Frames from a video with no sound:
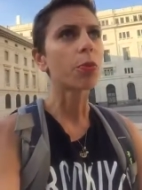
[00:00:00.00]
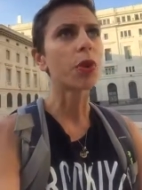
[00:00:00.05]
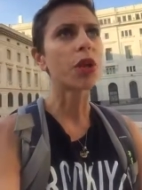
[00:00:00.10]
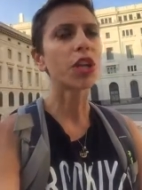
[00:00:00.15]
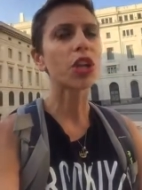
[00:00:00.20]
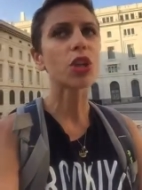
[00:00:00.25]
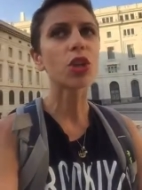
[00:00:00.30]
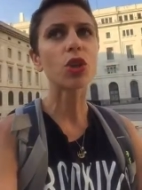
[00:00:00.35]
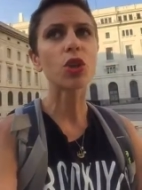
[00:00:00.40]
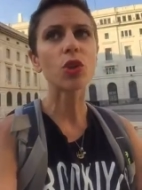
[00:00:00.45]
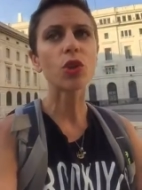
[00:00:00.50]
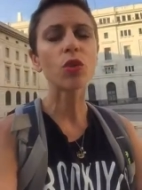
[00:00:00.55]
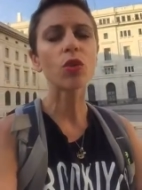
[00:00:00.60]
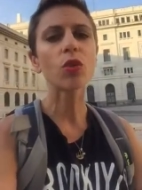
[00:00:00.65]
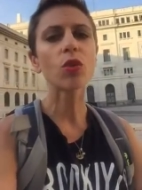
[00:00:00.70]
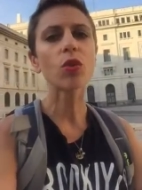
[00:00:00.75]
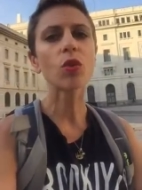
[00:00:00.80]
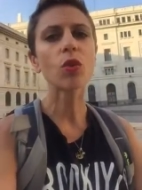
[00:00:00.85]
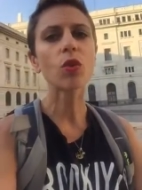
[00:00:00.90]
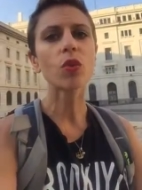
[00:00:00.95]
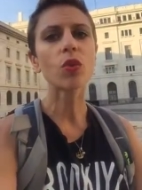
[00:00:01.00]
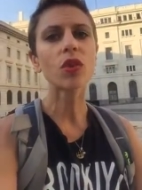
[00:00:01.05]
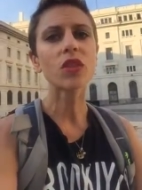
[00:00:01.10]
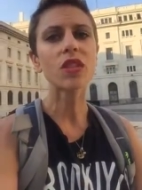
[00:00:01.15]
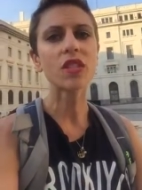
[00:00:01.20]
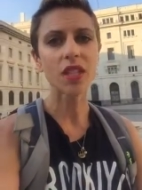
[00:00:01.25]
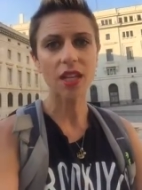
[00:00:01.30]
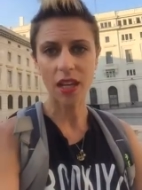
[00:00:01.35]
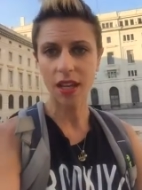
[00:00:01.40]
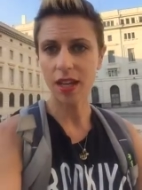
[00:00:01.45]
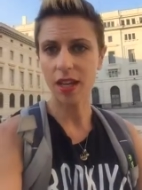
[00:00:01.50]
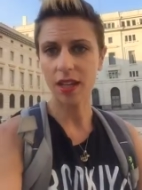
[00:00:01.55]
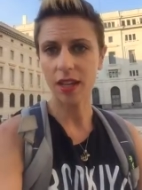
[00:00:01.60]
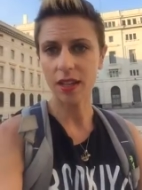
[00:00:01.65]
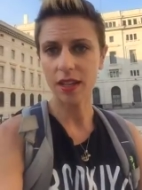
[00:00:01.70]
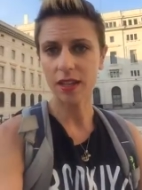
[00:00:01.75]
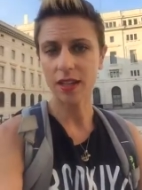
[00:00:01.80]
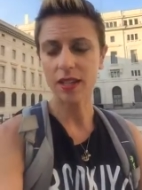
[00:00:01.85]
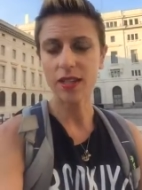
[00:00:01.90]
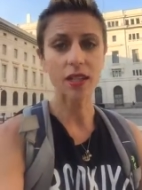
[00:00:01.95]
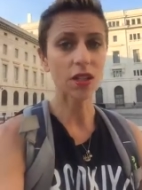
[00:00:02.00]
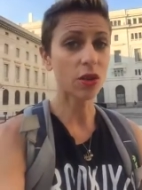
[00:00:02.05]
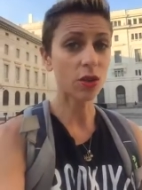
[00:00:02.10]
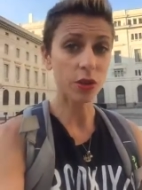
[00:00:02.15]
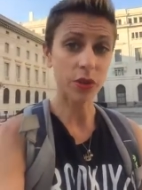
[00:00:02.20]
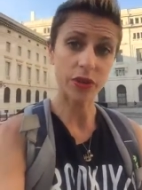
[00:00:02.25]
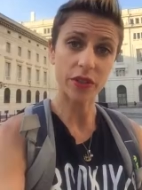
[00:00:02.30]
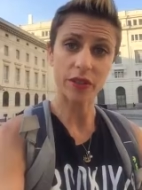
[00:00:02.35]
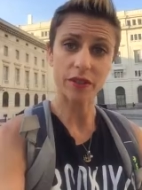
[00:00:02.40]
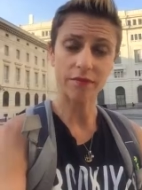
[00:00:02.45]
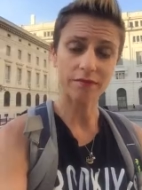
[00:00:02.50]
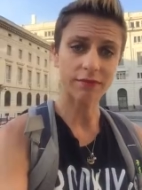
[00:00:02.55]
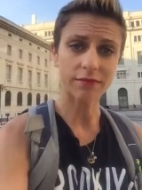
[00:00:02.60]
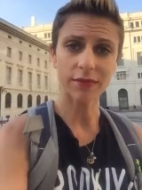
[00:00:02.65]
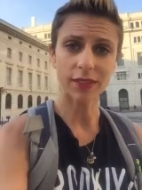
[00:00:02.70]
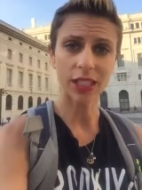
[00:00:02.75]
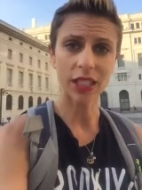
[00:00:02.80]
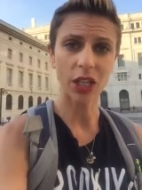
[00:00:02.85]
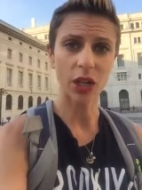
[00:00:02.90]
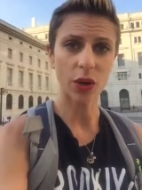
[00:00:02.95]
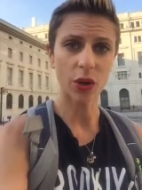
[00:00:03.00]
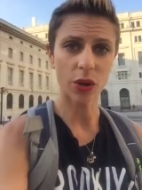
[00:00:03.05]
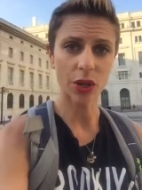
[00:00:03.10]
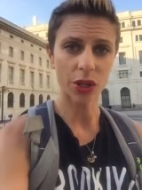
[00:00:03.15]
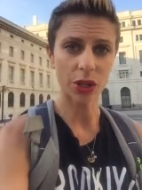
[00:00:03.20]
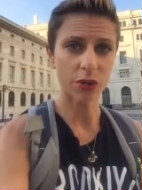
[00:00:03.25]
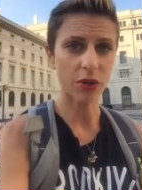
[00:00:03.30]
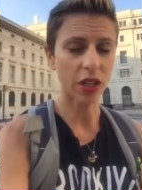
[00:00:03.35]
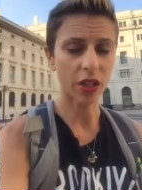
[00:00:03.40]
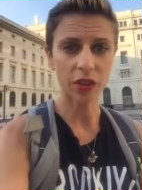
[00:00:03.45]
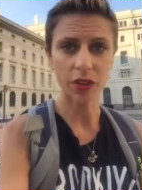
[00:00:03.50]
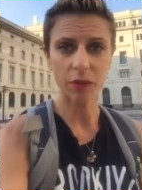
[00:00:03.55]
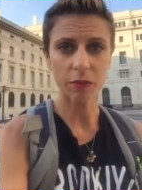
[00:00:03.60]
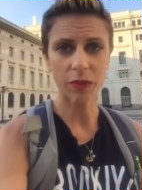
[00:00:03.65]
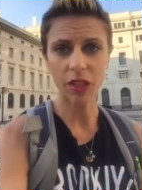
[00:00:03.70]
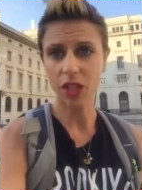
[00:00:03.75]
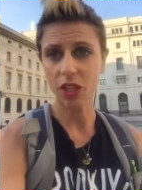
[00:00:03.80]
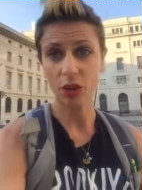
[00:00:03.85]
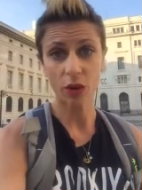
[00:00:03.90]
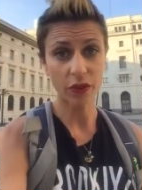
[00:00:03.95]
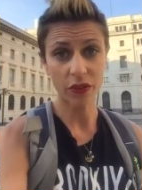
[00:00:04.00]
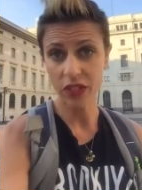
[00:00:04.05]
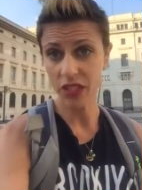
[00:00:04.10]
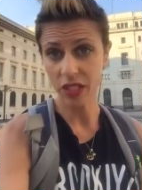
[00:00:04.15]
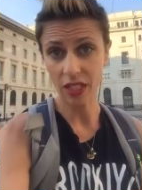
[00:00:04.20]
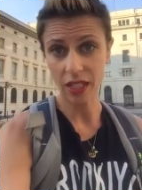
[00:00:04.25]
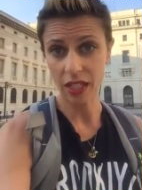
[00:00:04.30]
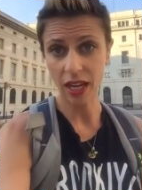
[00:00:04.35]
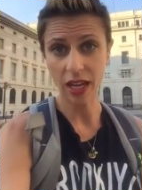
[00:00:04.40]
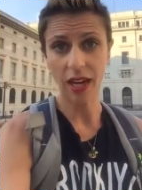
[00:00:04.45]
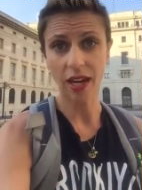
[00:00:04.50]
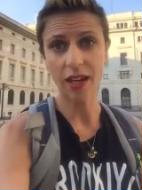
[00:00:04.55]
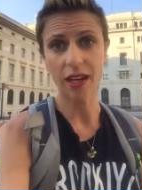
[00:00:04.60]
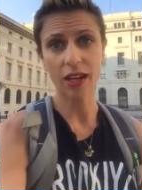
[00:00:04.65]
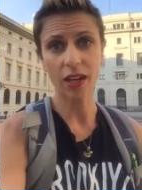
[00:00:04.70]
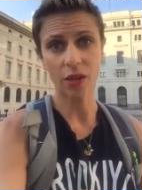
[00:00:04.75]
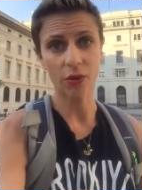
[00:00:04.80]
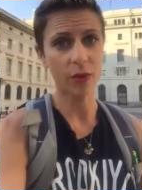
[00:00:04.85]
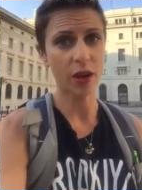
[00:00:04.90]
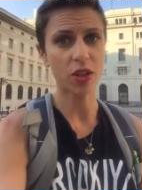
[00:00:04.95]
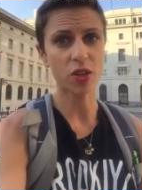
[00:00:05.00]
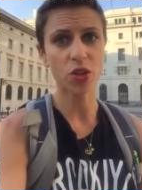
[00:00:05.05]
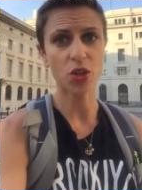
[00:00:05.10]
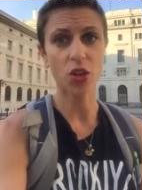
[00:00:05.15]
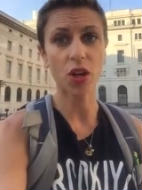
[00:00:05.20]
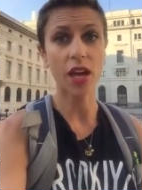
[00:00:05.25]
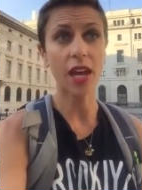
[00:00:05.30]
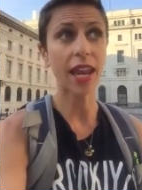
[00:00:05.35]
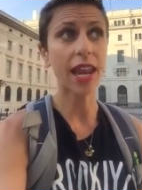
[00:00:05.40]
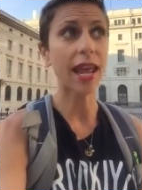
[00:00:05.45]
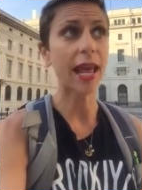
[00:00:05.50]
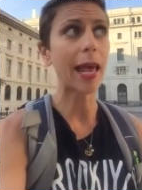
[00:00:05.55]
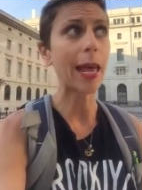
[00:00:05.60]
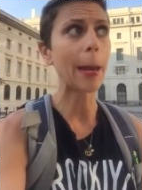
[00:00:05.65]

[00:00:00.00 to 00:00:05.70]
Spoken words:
but you say sin gluten, you know, or you tell them that you have celiac in a restaurant,